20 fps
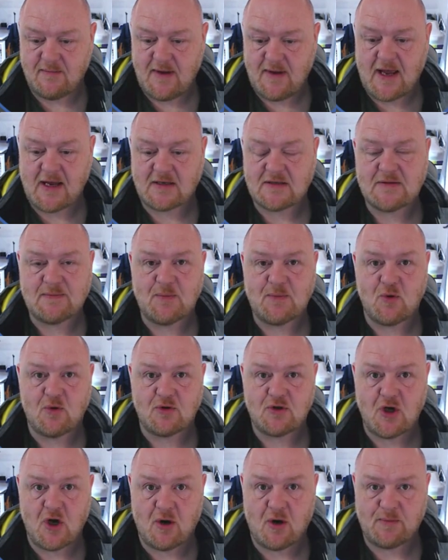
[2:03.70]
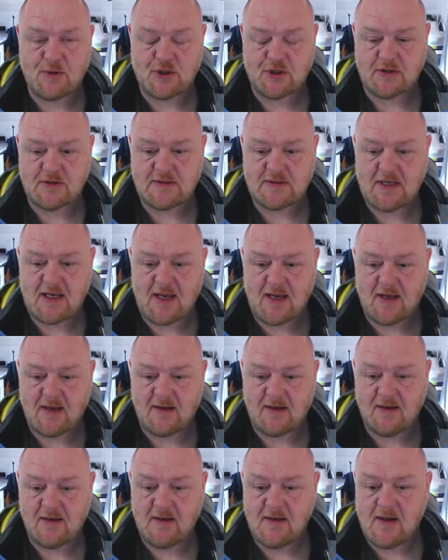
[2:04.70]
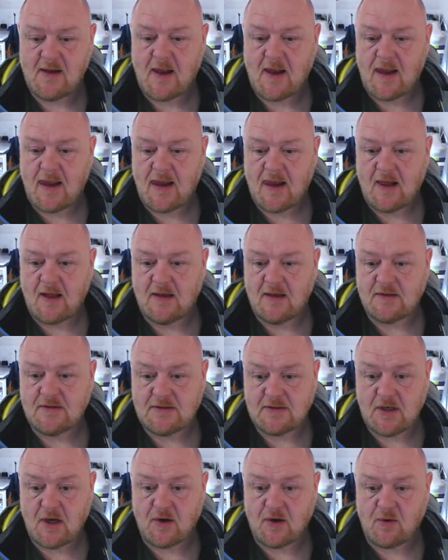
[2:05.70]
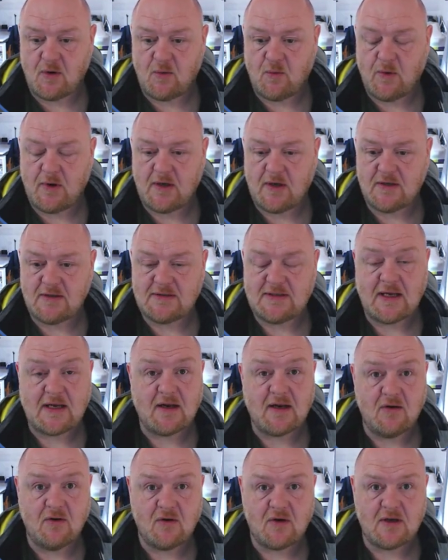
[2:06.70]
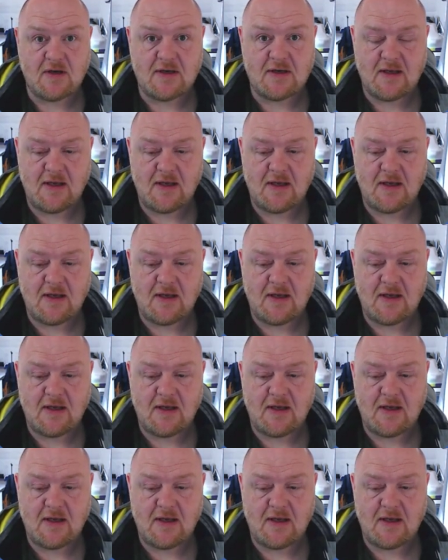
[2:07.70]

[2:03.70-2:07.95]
export options here. So we're going to take a look at